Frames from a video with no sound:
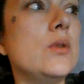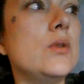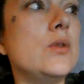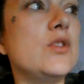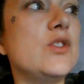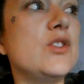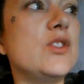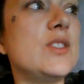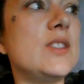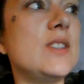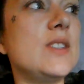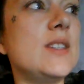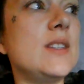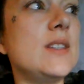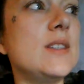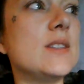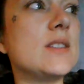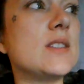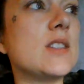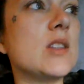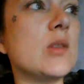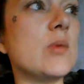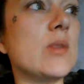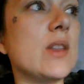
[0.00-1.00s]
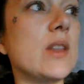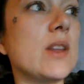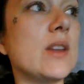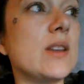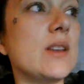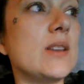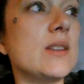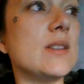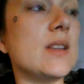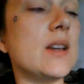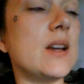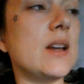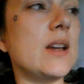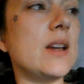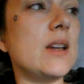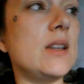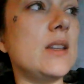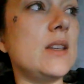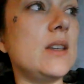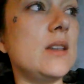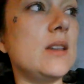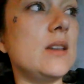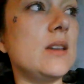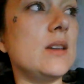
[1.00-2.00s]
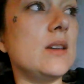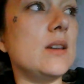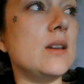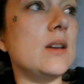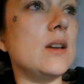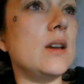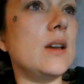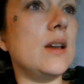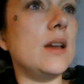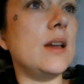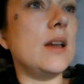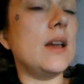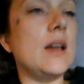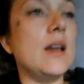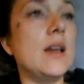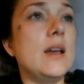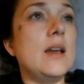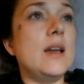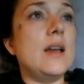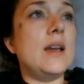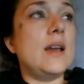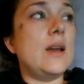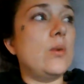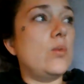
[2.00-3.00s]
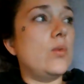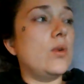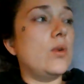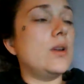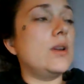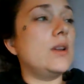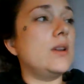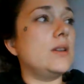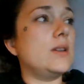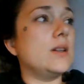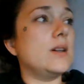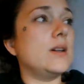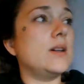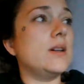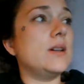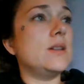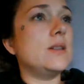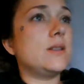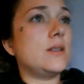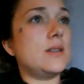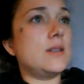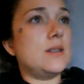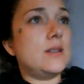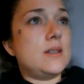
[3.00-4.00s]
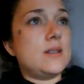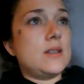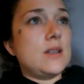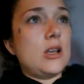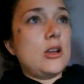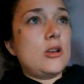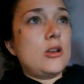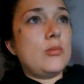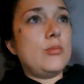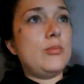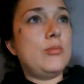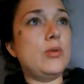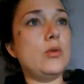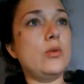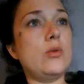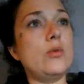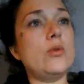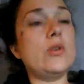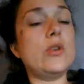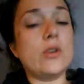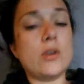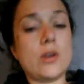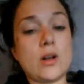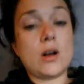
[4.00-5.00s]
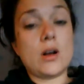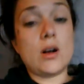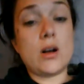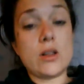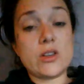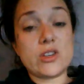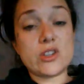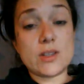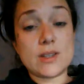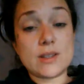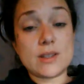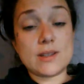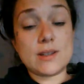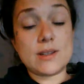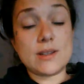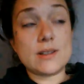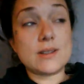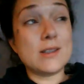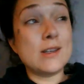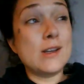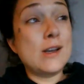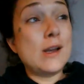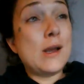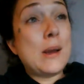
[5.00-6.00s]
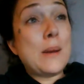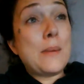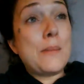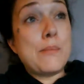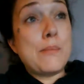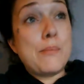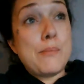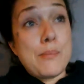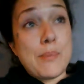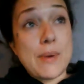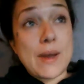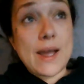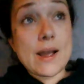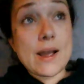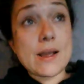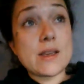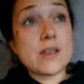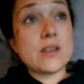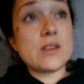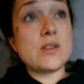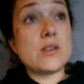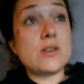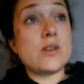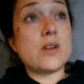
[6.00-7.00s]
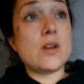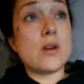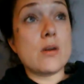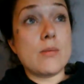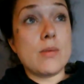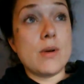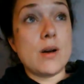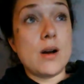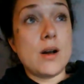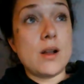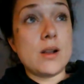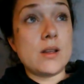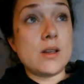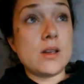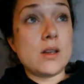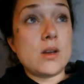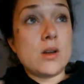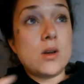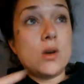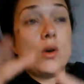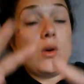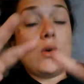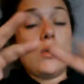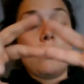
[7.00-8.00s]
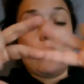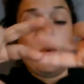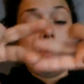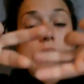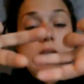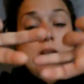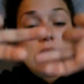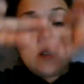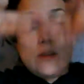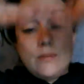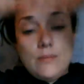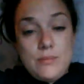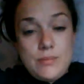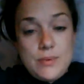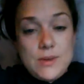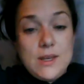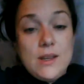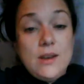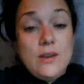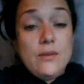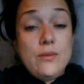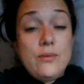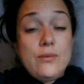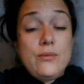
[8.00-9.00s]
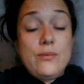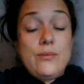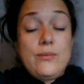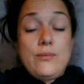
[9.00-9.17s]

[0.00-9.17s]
just ease some of that anxiety. And what it does is, like, pull your consciousness back into your body when it's been